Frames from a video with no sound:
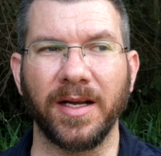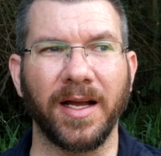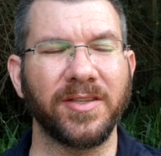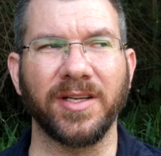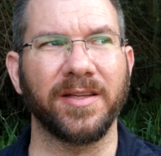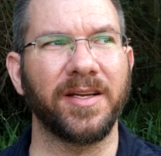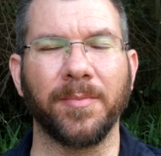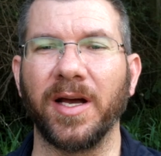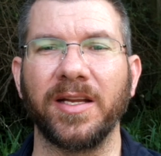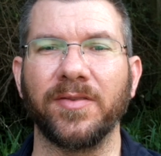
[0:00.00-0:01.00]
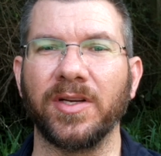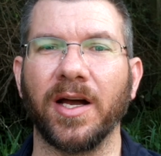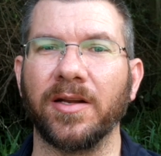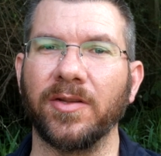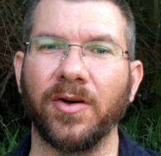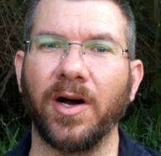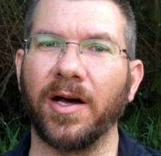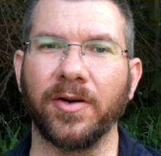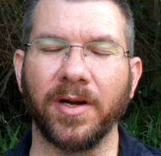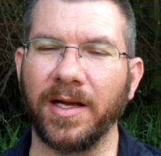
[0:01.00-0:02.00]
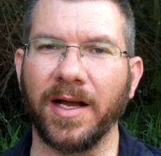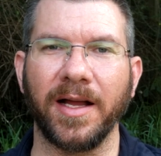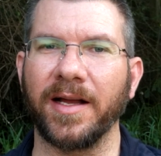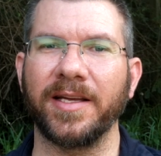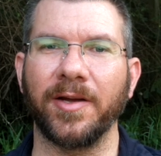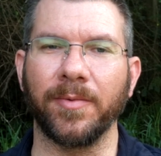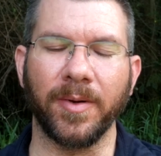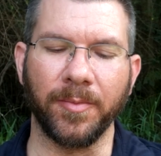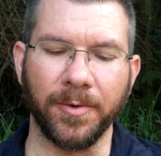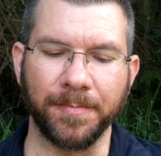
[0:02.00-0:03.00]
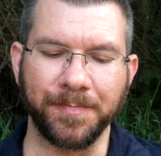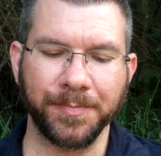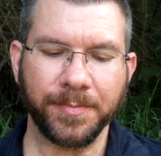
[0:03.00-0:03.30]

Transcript: Actually, I think it might have even gotten a little hotter. I can't remember.